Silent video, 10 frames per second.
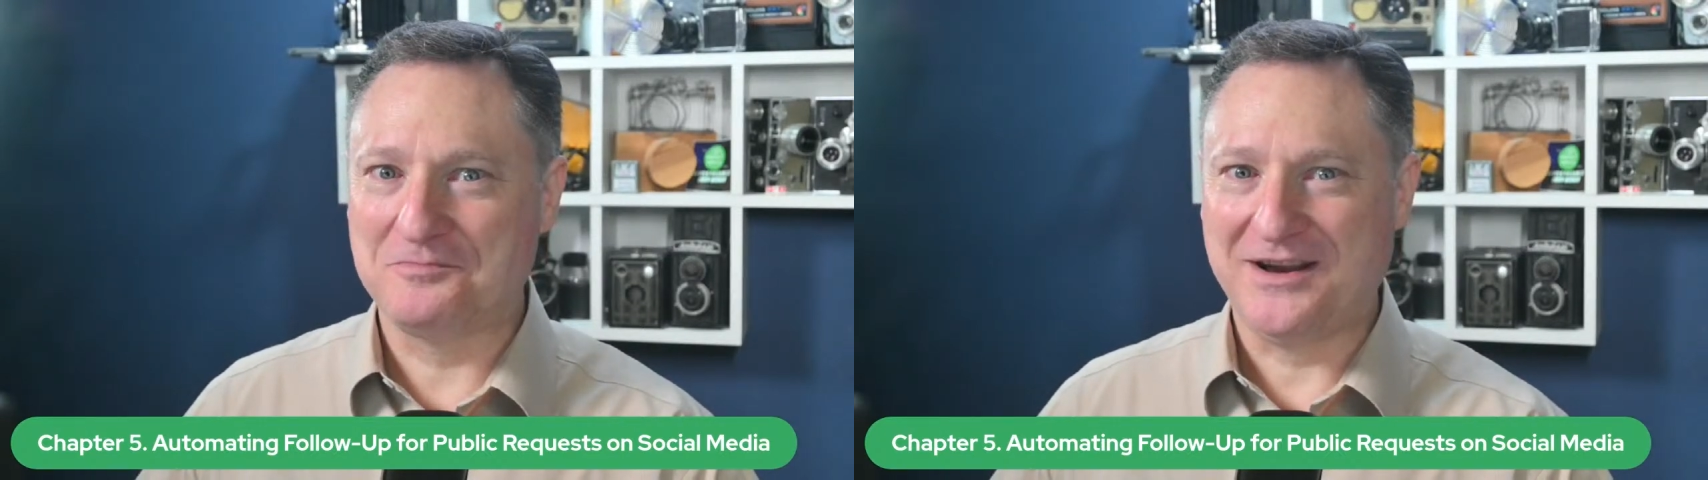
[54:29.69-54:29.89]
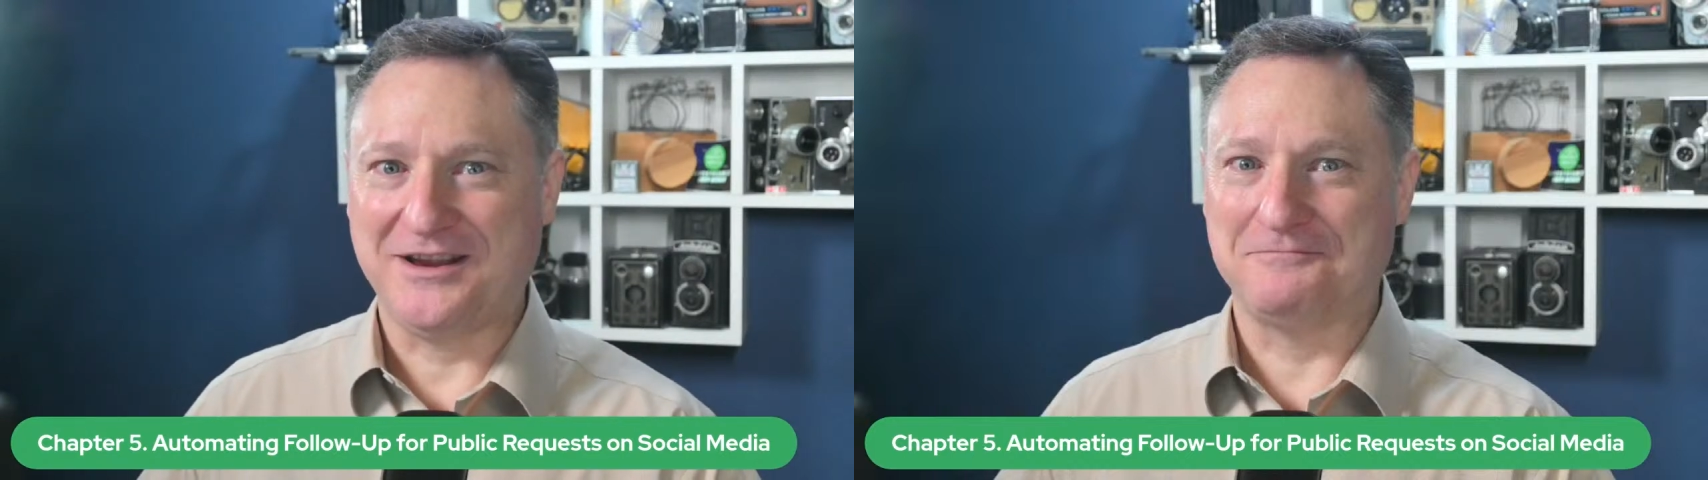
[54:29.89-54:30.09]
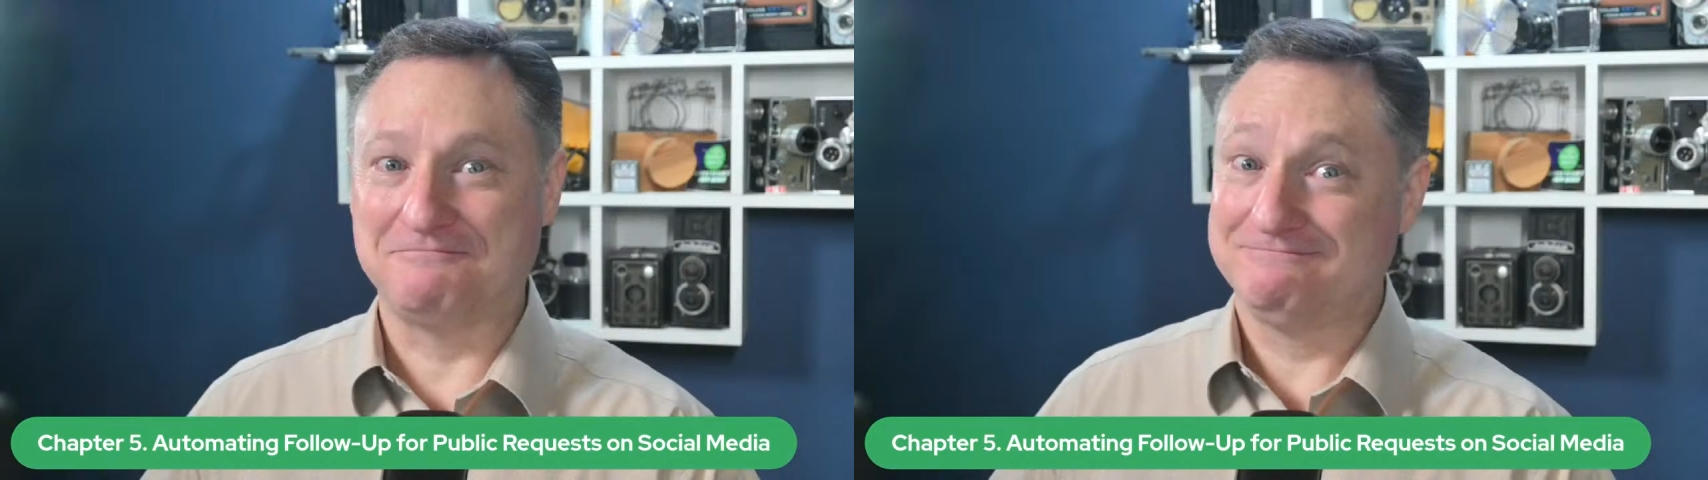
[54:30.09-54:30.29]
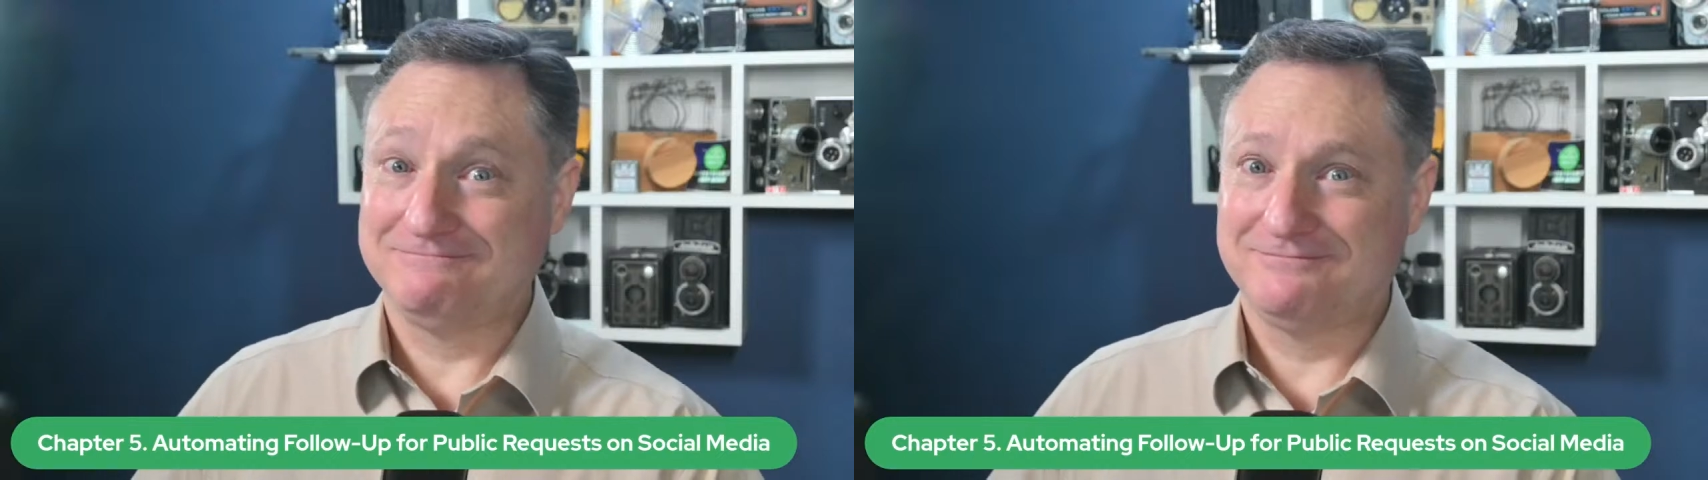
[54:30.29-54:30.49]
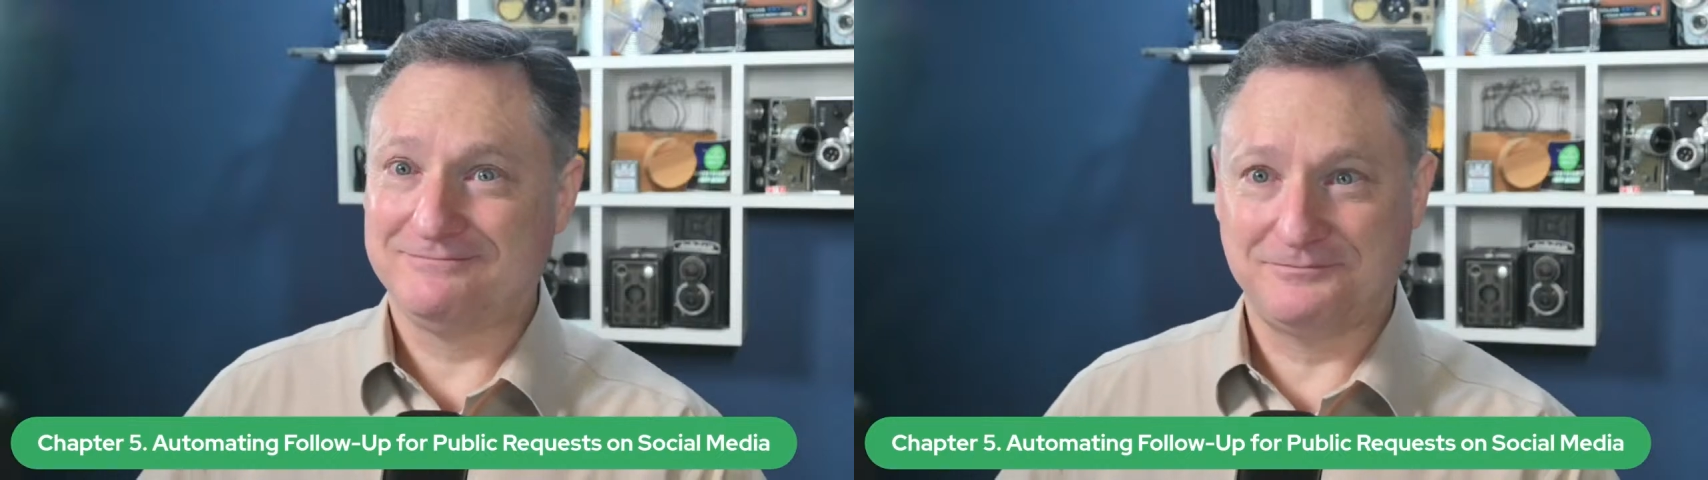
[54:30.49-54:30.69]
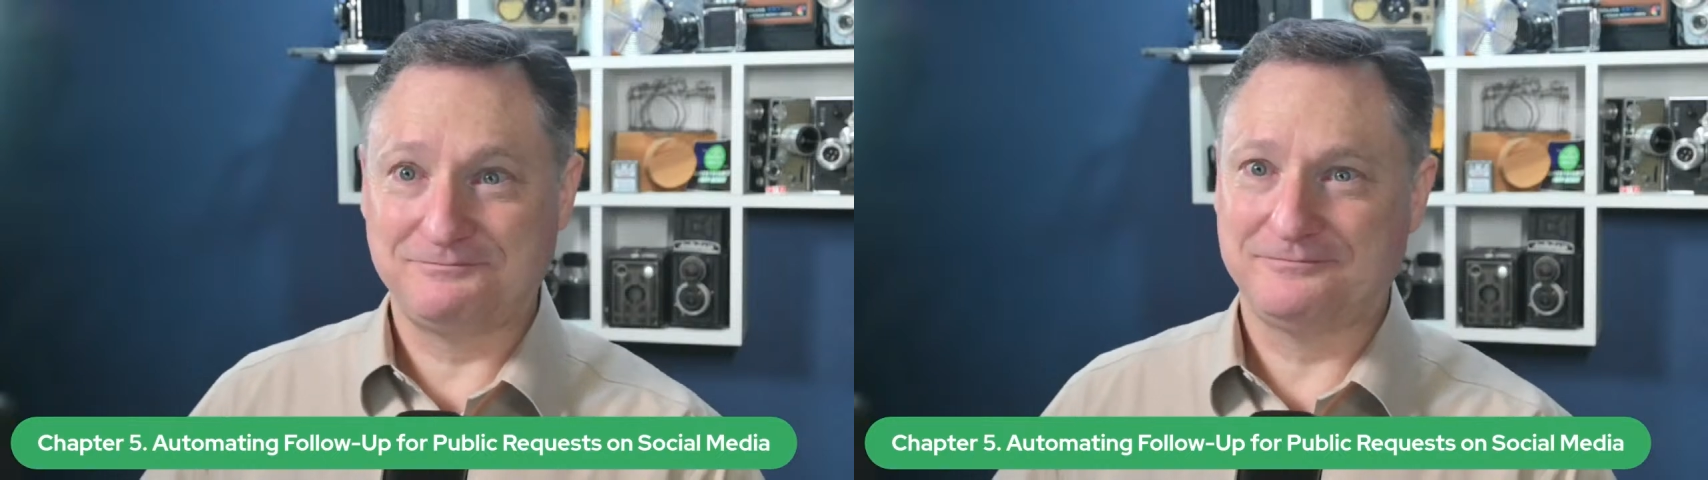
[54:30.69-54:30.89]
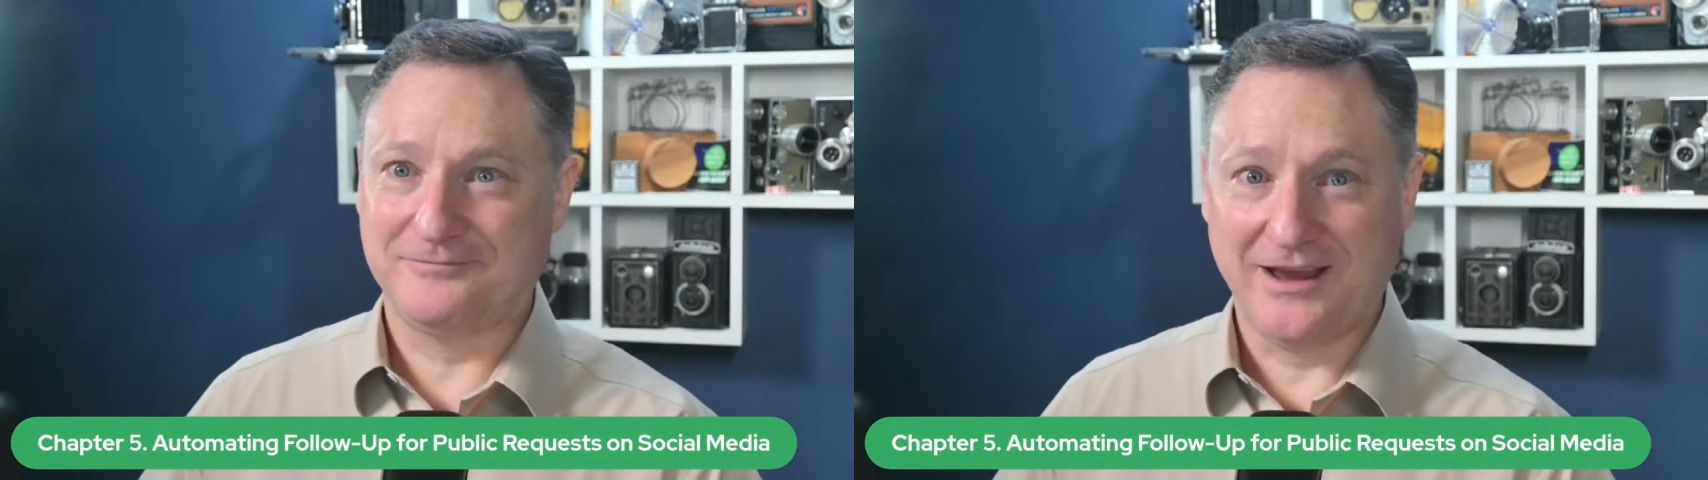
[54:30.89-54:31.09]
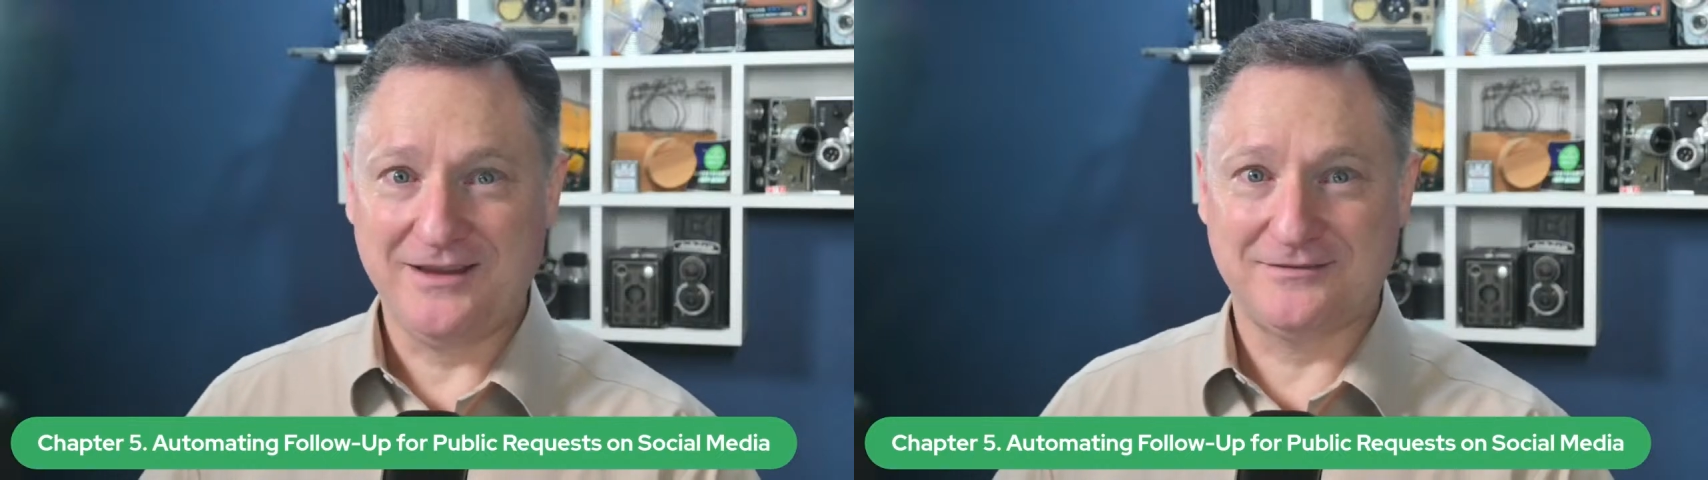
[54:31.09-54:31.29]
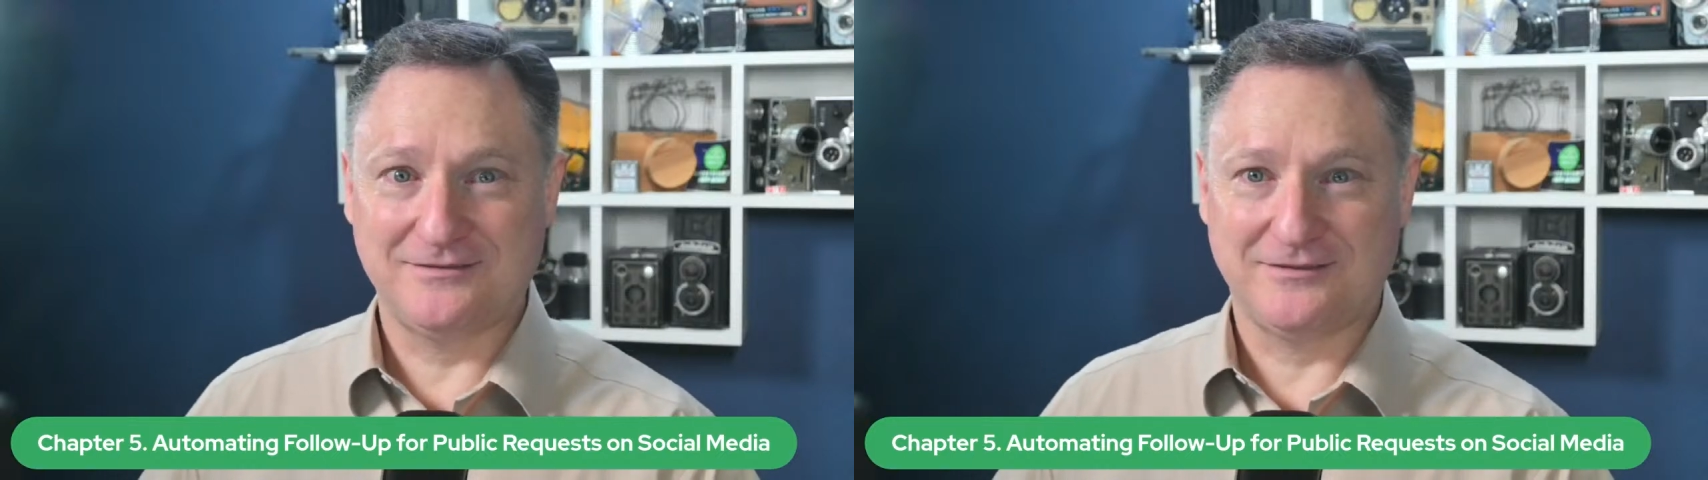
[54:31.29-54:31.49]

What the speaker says: money, right?